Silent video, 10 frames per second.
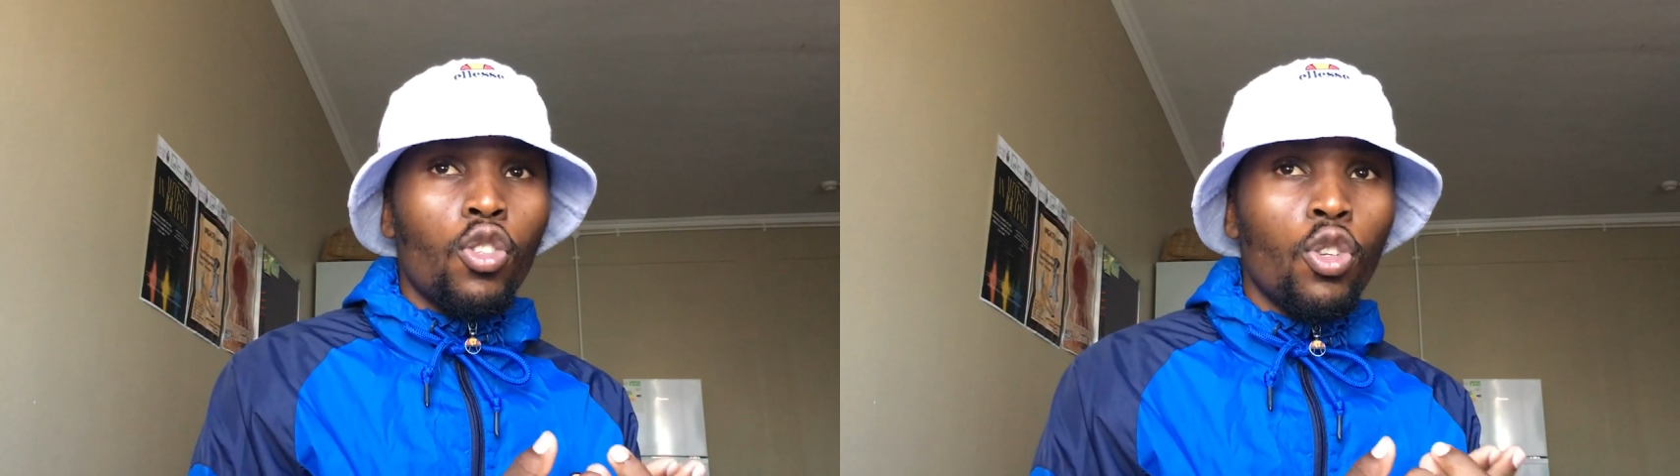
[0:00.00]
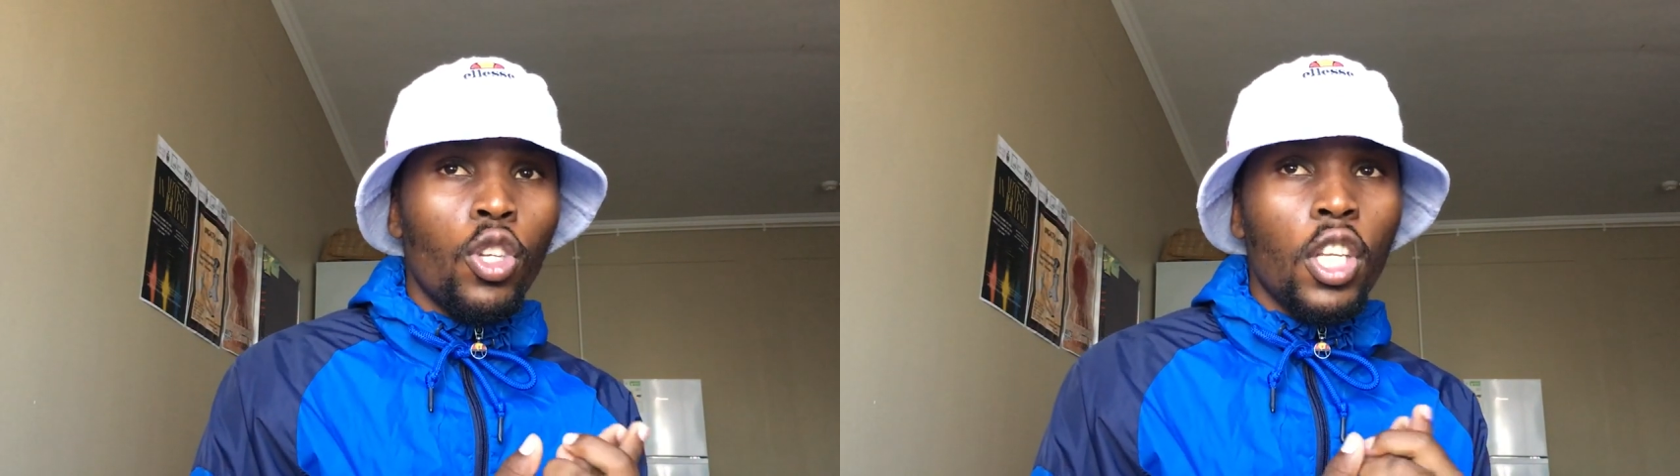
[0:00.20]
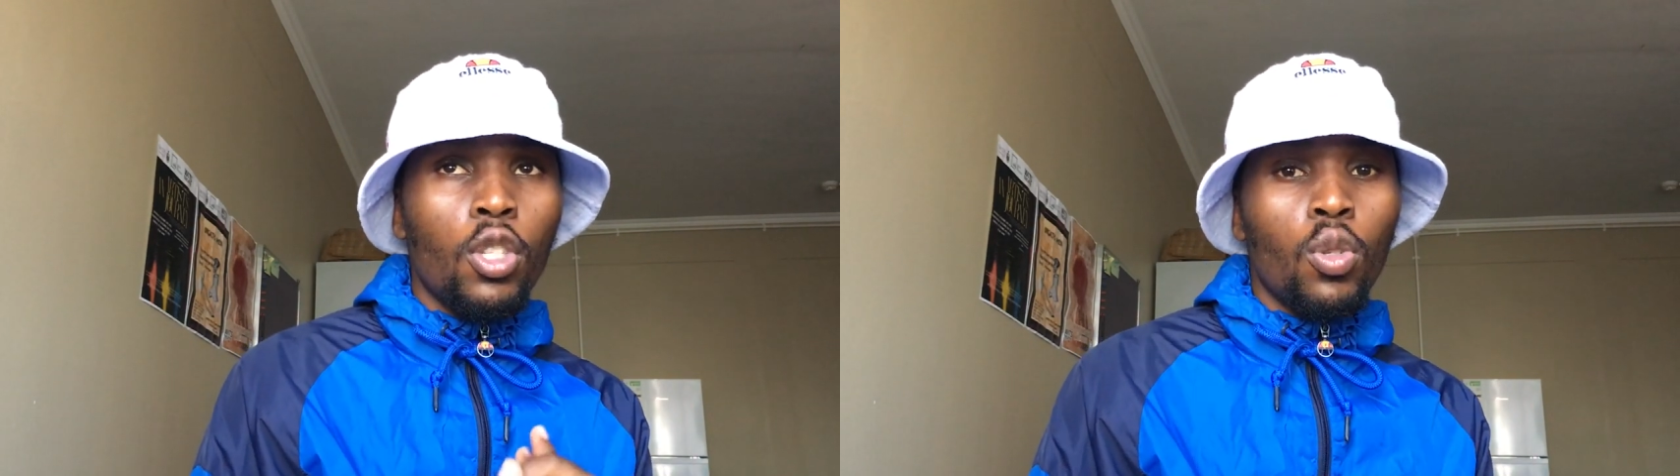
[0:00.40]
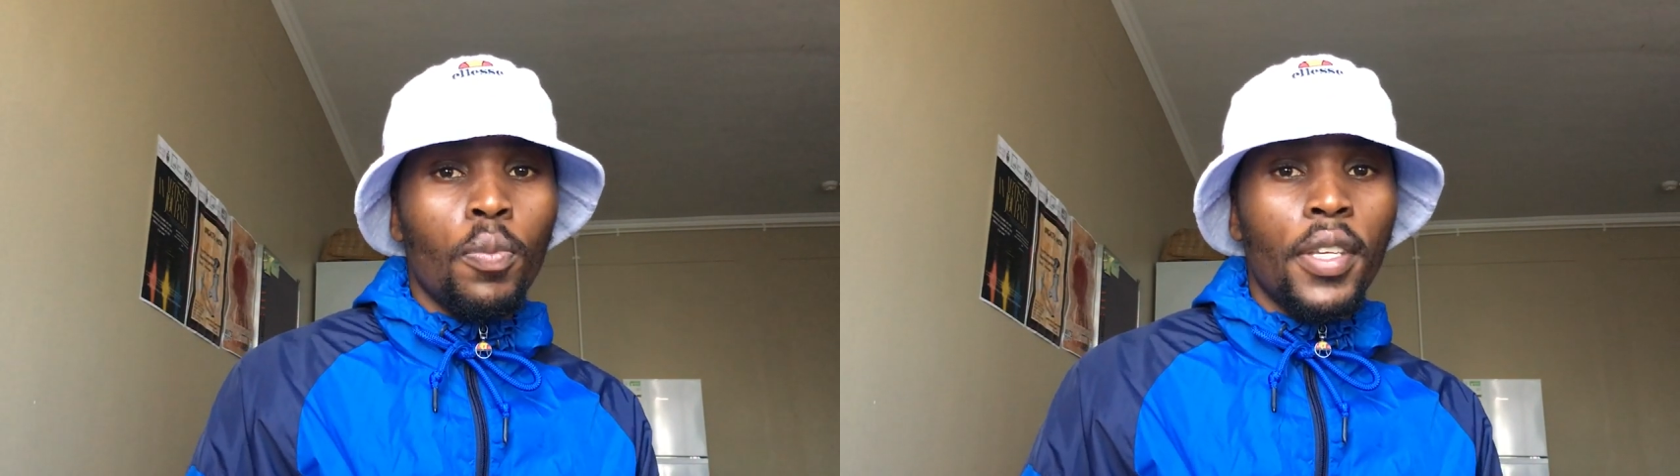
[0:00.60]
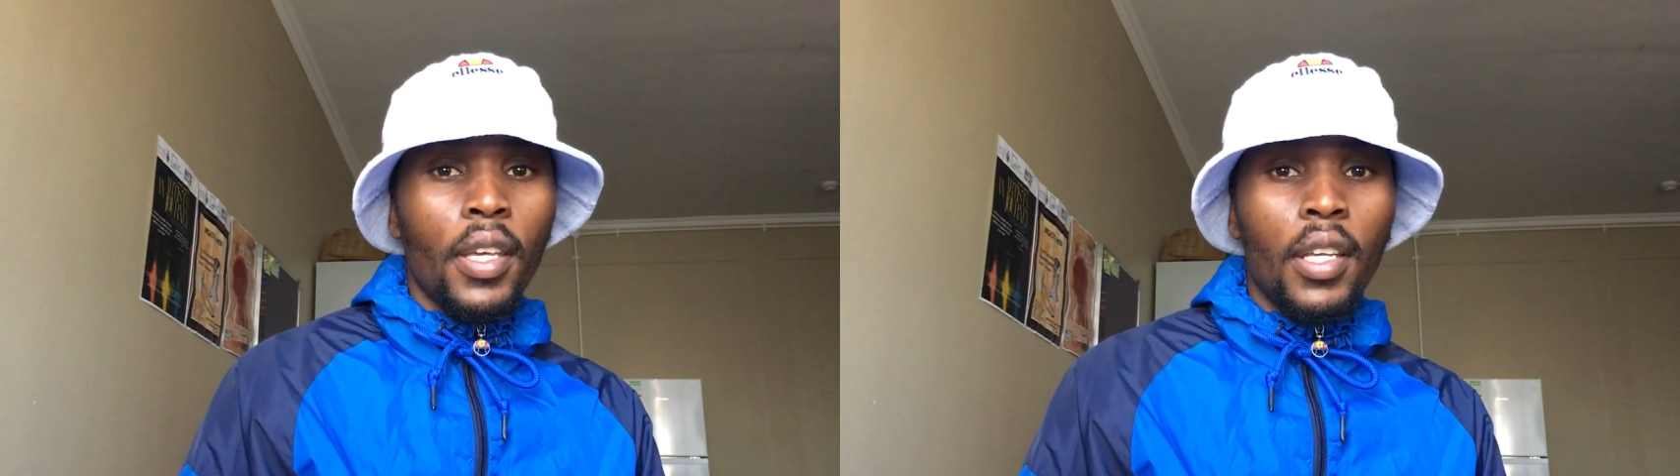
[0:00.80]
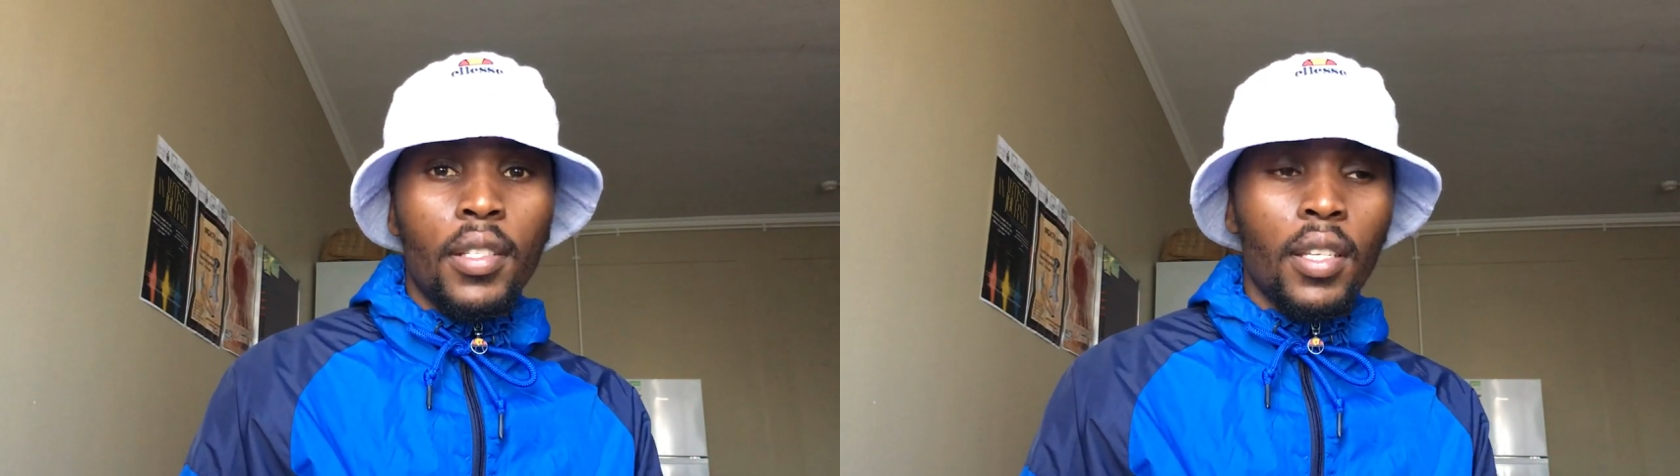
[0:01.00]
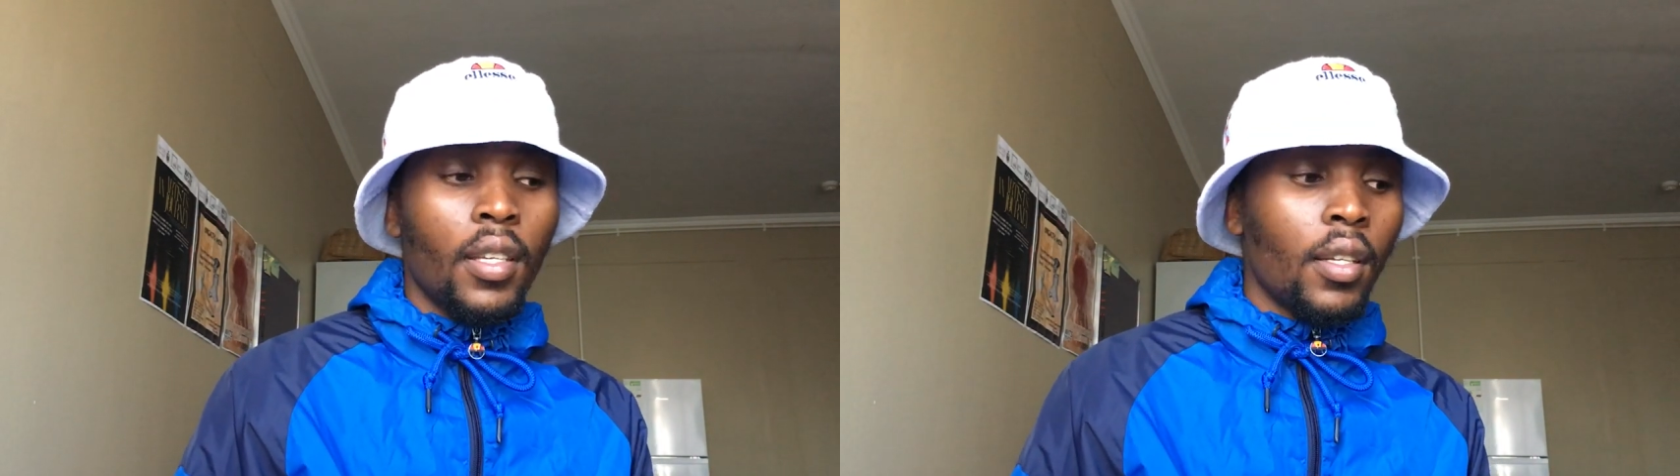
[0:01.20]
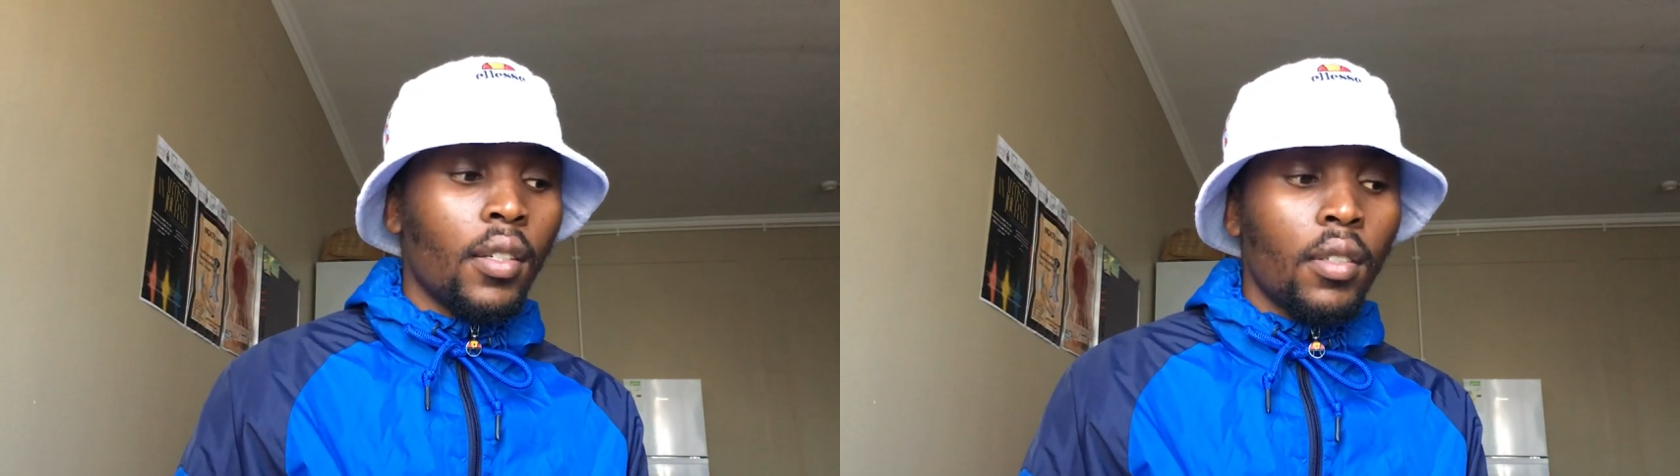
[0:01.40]
You need to be
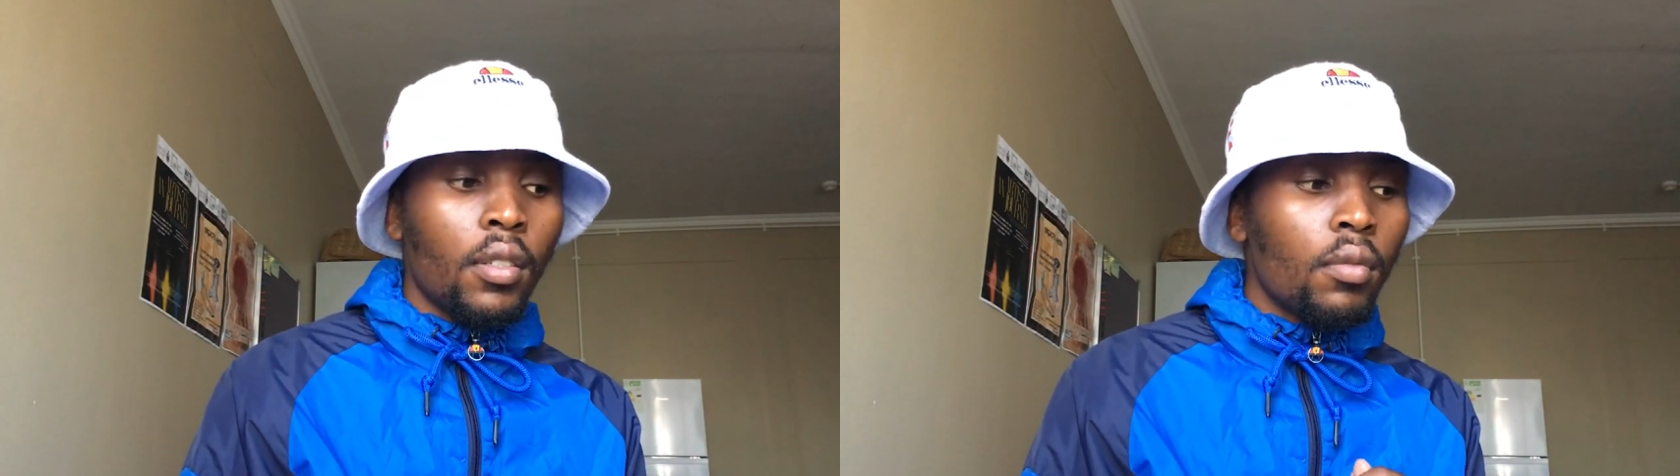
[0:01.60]
eating